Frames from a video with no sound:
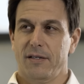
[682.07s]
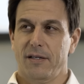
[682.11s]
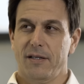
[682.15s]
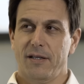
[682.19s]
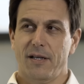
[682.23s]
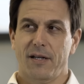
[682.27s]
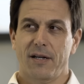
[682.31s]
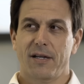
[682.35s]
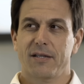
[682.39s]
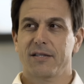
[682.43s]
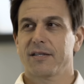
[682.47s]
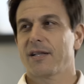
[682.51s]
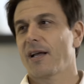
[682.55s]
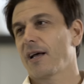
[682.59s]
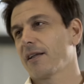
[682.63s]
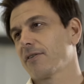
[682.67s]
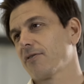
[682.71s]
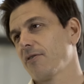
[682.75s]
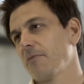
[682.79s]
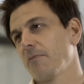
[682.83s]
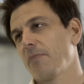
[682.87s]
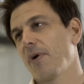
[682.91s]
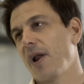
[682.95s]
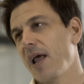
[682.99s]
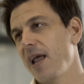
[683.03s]
And then I start
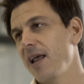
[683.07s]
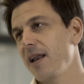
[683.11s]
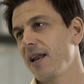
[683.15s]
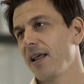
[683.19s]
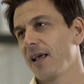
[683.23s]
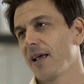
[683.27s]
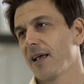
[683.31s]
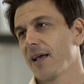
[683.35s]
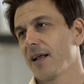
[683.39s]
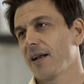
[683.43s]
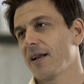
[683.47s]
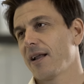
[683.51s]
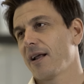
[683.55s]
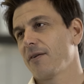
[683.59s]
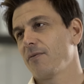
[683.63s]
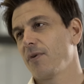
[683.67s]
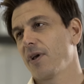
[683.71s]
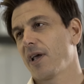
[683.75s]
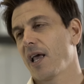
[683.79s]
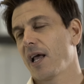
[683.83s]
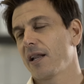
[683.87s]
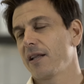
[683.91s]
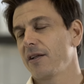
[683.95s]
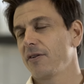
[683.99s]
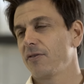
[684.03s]
complaining, and then we
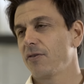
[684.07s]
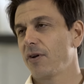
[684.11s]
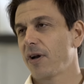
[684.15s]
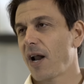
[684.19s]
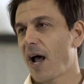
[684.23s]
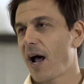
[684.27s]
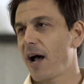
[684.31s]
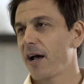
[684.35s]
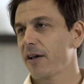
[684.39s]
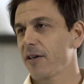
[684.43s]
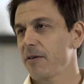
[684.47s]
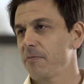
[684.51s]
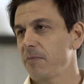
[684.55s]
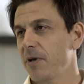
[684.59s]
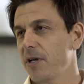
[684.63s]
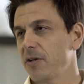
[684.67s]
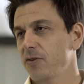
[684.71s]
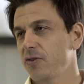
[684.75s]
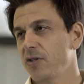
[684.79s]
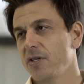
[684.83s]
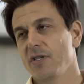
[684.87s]
get into an argument.